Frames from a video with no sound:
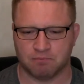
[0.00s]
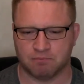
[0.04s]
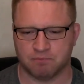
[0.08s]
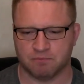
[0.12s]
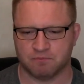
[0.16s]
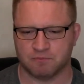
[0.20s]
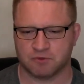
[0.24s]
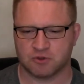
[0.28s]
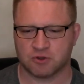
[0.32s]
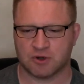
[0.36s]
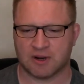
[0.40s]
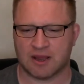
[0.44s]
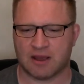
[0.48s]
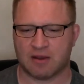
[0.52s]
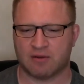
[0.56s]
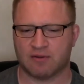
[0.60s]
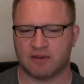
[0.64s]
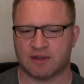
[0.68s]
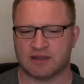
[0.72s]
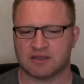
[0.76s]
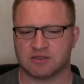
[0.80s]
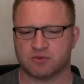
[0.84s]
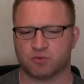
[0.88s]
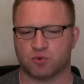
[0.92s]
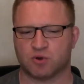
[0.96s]
So
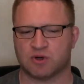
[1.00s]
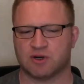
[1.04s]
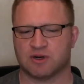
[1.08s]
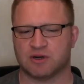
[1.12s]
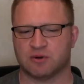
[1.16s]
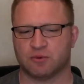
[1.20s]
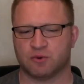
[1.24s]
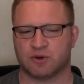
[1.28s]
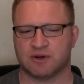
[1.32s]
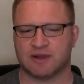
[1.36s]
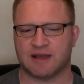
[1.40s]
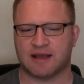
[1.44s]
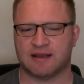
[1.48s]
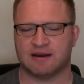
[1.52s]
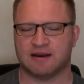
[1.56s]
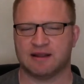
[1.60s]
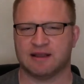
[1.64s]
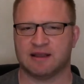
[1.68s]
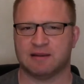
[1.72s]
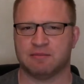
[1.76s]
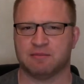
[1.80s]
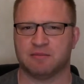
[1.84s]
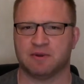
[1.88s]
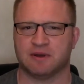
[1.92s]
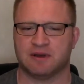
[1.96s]
that's where that
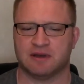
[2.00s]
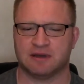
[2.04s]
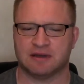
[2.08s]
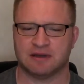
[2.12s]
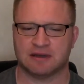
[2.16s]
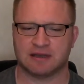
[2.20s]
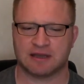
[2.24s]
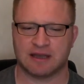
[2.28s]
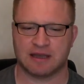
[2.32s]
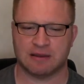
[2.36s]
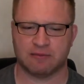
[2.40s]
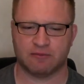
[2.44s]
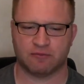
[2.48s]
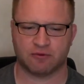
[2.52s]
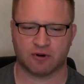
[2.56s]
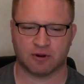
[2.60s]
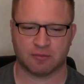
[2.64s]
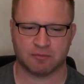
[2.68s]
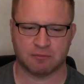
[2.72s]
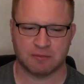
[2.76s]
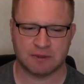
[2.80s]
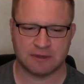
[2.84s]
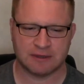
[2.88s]
name came from.